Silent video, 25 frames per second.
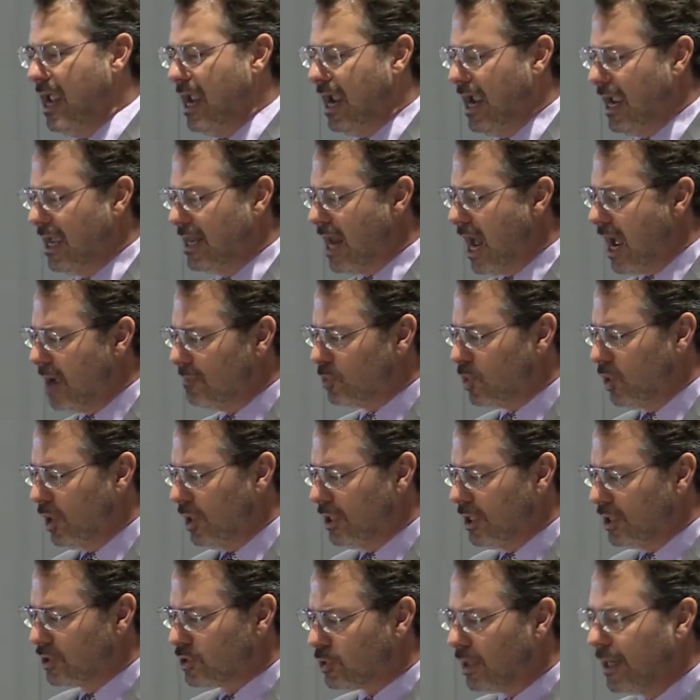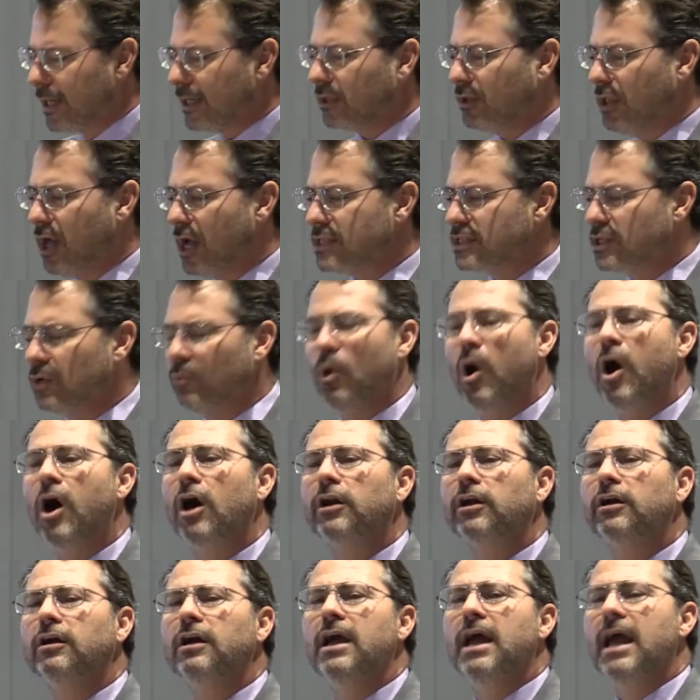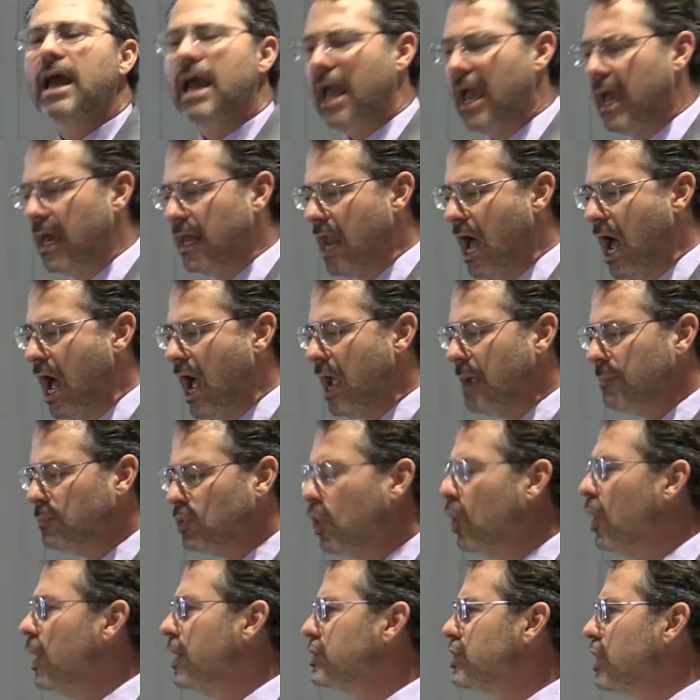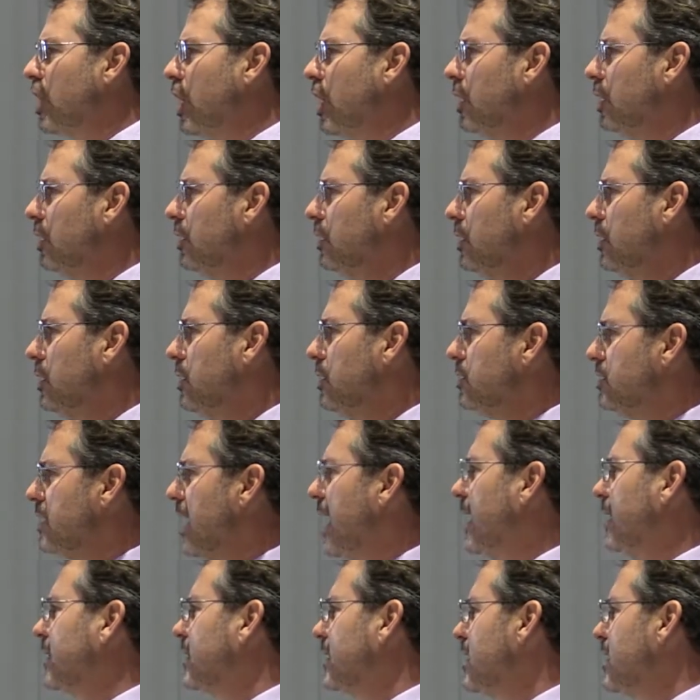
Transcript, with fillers: and I'm going to drink lots of water and I'm going to take